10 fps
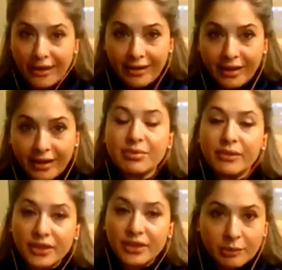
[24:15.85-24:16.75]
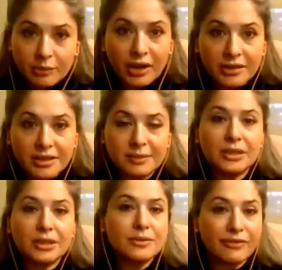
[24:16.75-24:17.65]
in provincial politics because
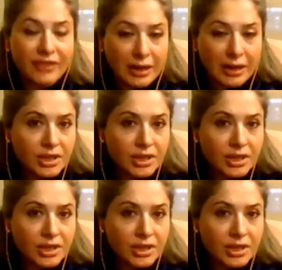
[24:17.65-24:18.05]
we found